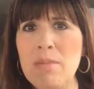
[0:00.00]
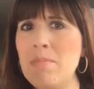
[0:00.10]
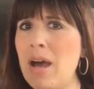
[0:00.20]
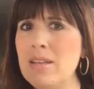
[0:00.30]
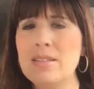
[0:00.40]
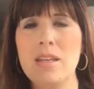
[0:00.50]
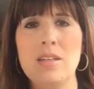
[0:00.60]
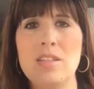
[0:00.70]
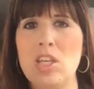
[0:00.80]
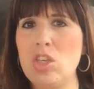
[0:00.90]
My son
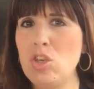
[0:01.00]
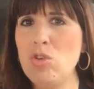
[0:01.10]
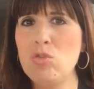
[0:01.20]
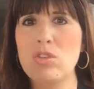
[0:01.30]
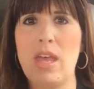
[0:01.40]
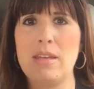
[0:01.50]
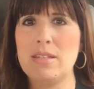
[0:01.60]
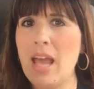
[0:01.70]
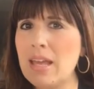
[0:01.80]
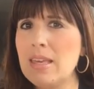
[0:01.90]
is a huge like
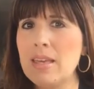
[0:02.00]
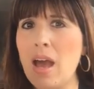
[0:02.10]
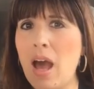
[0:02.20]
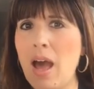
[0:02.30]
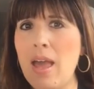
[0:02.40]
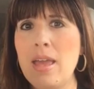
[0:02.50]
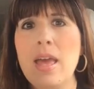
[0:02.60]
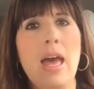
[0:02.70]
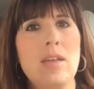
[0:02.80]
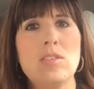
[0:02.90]
techie guy.
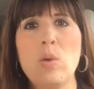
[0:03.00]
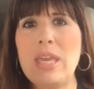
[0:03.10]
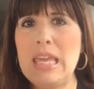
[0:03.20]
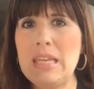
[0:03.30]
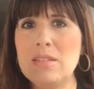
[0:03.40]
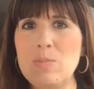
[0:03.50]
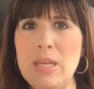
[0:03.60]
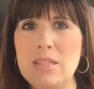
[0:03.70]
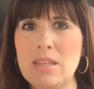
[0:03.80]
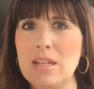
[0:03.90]
So he
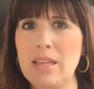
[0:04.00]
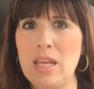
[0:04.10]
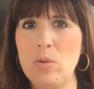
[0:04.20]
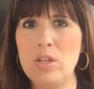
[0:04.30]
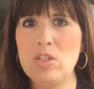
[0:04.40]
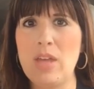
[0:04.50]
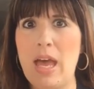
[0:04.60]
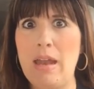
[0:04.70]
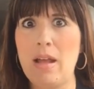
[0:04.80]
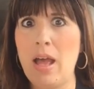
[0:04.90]
speaks in a language
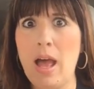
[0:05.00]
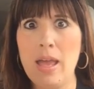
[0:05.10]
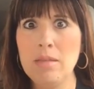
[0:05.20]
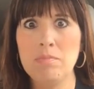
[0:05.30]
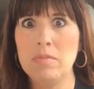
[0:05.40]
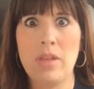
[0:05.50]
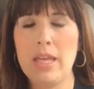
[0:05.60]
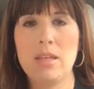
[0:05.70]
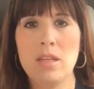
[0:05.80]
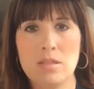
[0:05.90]
that I
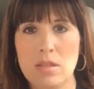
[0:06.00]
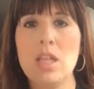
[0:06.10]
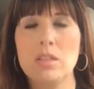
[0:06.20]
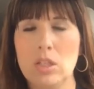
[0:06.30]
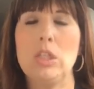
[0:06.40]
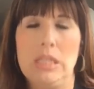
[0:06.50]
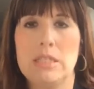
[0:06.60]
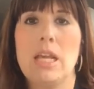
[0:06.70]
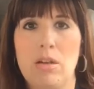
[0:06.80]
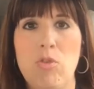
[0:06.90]
like, it literally
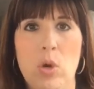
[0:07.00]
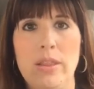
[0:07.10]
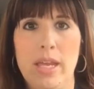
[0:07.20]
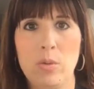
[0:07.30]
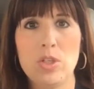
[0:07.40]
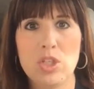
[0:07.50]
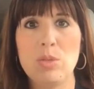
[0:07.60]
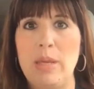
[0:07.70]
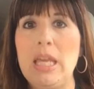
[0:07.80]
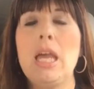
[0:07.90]
is like a foreign language
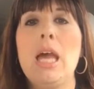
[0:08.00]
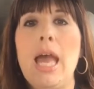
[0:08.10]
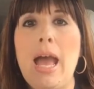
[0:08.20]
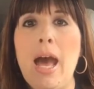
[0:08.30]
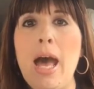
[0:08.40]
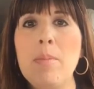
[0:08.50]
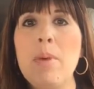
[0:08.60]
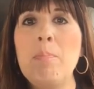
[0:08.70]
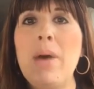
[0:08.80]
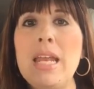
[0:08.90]
to me.
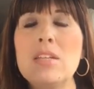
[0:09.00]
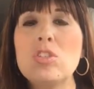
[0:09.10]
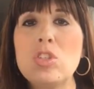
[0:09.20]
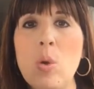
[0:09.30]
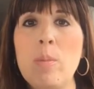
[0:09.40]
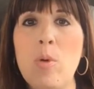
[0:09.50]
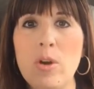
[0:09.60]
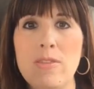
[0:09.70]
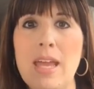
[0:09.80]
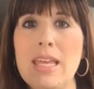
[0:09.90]
But it's so
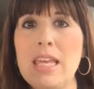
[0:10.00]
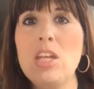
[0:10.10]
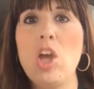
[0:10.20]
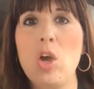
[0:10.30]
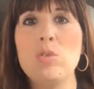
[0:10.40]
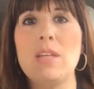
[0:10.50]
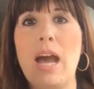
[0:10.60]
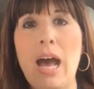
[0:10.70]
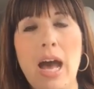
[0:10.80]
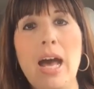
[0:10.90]
important that he knows that
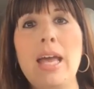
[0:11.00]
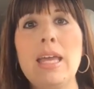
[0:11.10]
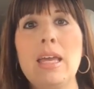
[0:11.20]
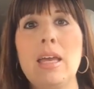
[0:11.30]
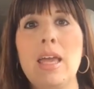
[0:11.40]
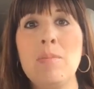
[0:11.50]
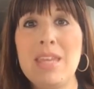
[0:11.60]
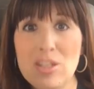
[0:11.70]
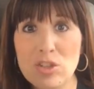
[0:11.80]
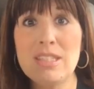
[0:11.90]
I am
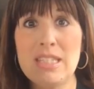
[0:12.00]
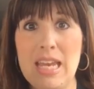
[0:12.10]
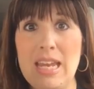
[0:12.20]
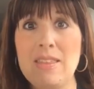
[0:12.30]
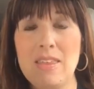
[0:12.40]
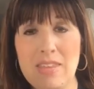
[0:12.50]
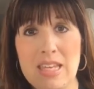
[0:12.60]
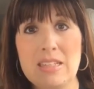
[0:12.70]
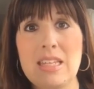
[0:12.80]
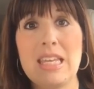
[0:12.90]
interested in the
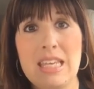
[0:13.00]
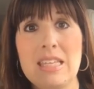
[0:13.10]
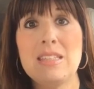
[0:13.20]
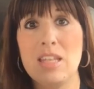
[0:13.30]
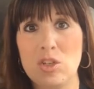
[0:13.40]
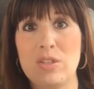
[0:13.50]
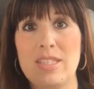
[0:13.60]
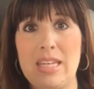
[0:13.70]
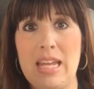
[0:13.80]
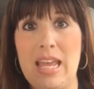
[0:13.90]
things that he's
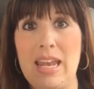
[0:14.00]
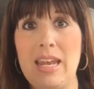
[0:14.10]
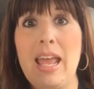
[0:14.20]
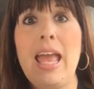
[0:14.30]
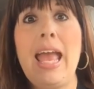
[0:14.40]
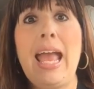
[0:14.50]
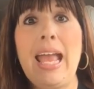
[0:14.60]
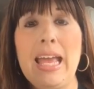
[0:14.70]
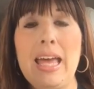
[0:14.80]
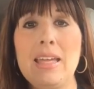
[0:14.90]
interested in.
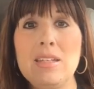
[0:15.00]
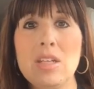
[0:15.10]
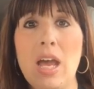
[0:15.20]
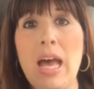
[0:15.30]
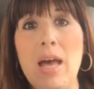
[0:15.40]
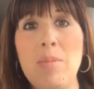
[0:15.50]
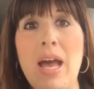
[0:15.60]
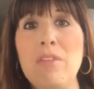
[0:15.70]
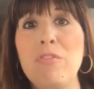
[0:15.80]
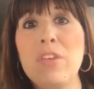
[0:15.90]
And
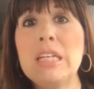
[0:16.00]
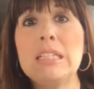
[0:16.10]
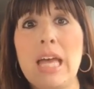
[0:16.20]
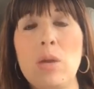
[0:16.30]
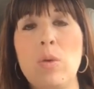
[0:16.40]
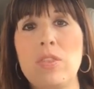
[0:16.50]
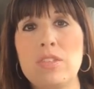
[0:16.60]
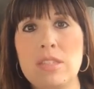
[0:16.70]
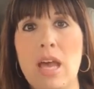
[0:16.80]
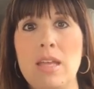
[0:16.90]
I feel like with
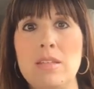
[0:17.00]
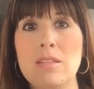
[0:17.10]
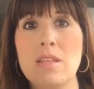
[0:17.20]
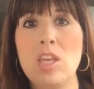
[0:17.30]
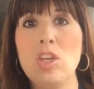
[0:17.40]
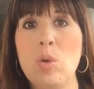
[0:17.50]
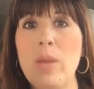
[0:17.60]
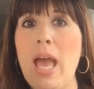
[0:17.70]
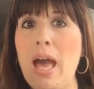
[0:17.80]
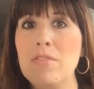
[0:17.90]
sons, you know,
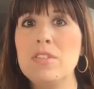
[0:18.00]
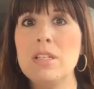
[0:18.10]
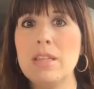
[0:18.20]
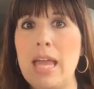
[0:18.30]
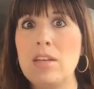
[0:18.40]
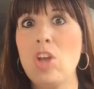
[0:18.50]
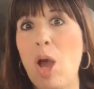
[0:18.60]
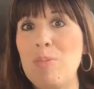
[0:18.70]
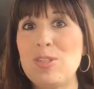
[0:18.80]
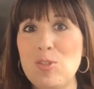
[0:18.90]
we have to like
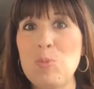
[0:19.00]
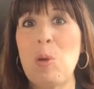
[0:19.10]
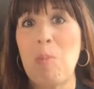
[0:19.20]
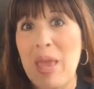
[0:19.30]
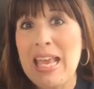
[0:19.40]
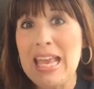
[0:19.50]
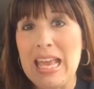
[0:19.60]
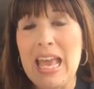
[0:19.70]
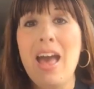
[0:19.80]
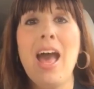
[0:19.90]
not be super
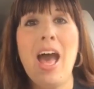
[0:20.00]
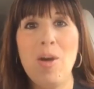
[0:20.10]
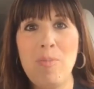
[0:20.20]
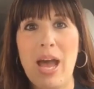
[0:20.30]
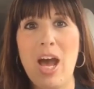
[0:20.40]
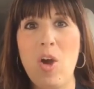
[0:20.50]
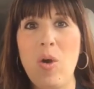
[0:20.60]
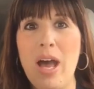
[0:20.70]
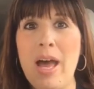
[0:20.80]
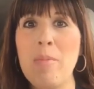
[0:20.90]
picky
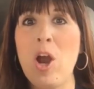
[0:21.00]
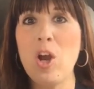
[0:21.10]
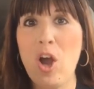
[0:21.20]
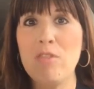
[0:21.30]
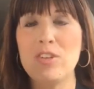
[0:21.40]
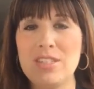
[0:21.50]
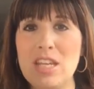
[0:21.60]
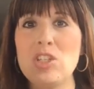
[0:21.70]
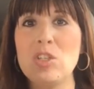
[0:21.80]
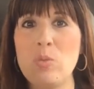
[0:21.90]
about our
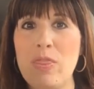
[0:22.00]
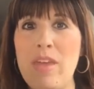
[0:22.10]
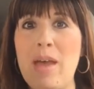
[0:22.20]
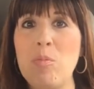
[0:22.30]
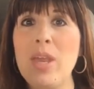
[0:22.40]
conversations with them.